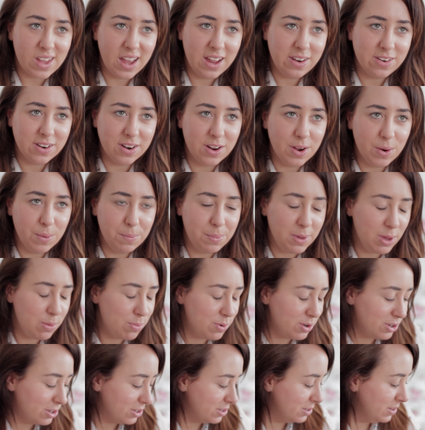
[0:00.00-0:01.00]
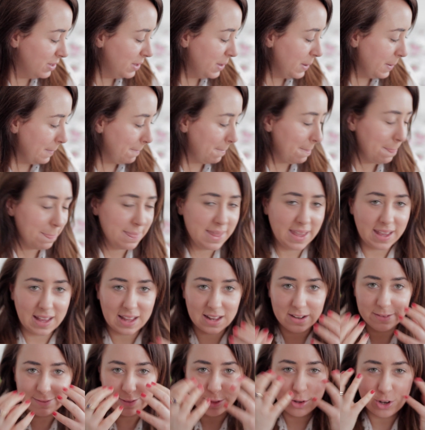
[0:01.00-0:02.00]
I don't know, people like
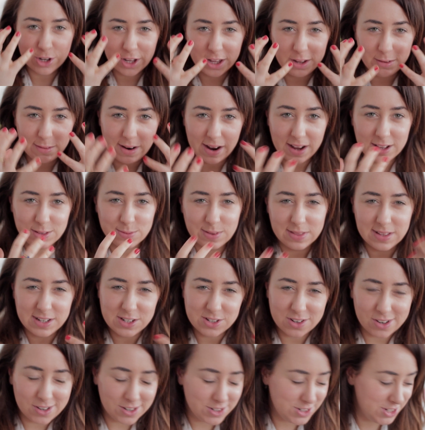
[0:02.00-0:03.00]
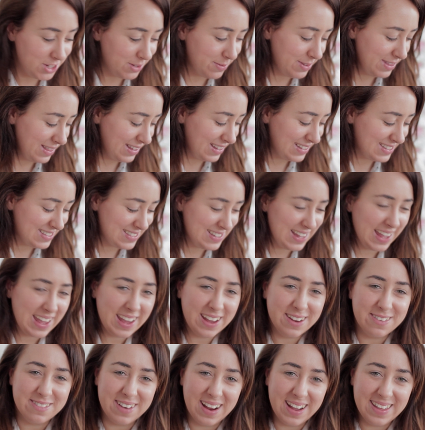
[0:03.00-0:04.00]
kind of look at your eyes when they talk to you and they see
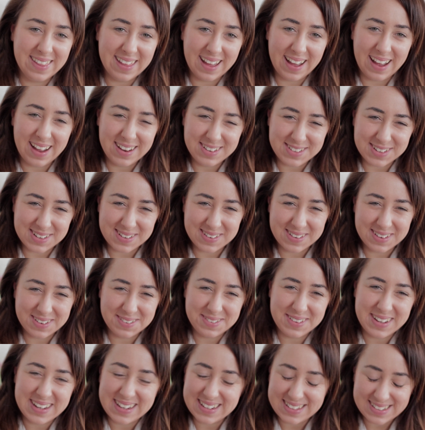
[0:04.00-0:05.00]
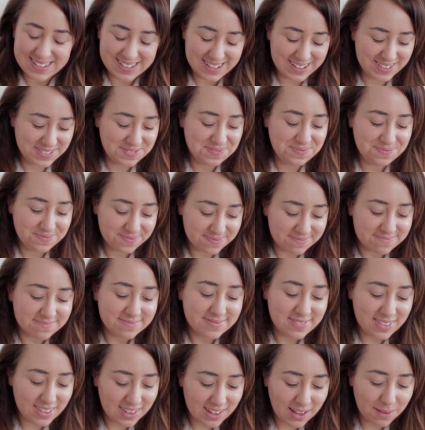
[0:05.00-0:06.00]
it right there, do you know what I mean? So
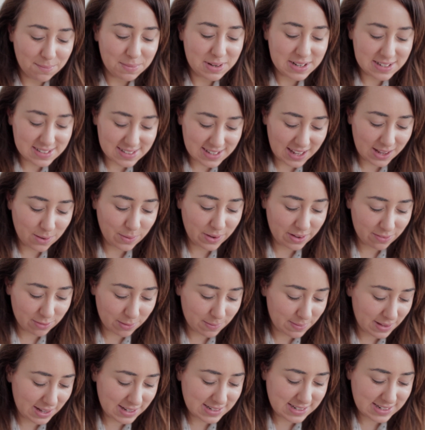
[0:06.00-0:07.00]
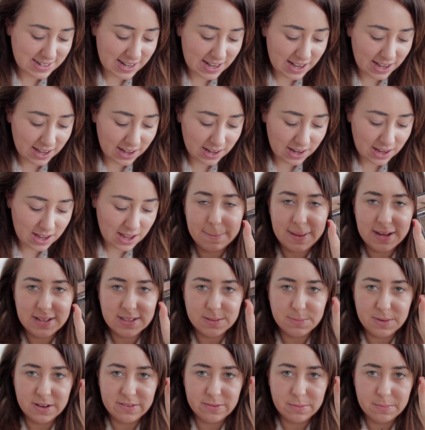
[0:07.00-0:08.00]
I'm going to stay away from that today.
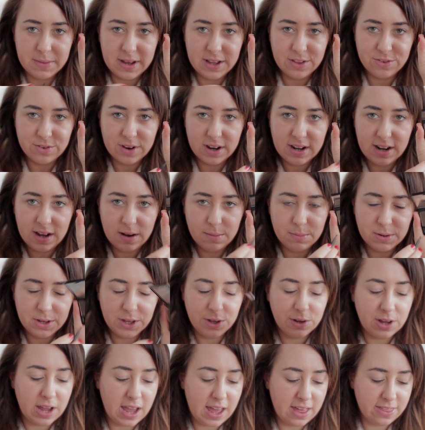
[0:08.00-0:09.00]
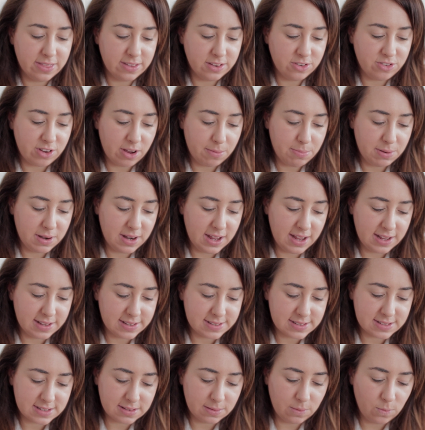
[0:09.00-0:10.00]
Mine's a bit of a mess right now, but you get the
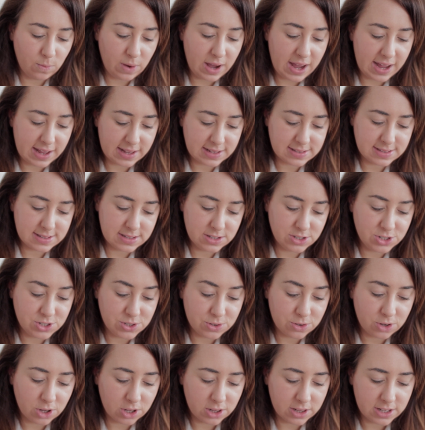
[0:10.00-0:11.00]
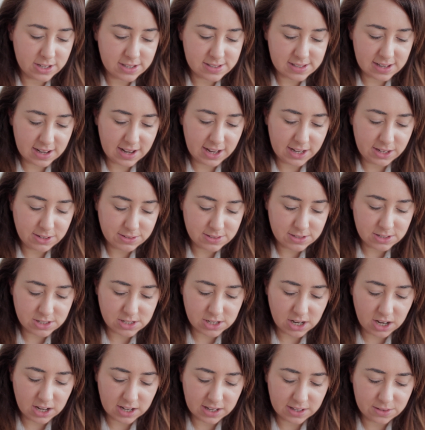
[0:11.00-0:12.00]
Japanesque wax and 2 colours, and I use the
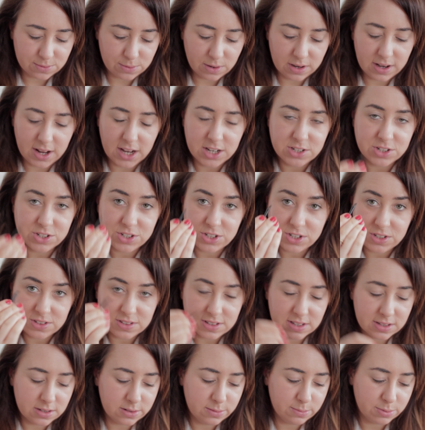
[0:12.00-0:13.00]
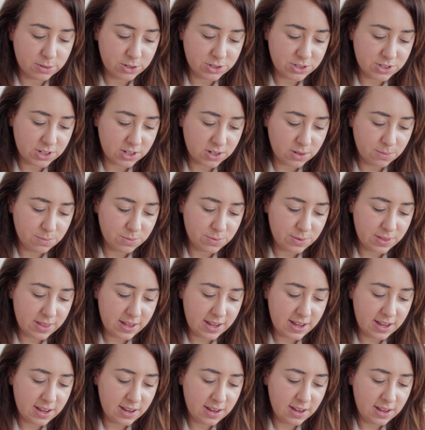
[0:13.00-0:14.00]
darkest one. I just use the little brush that comes with
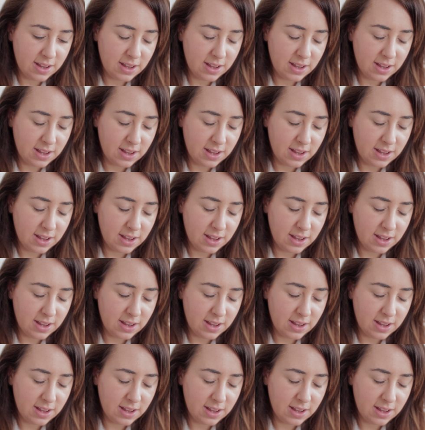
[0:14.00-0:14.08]
it.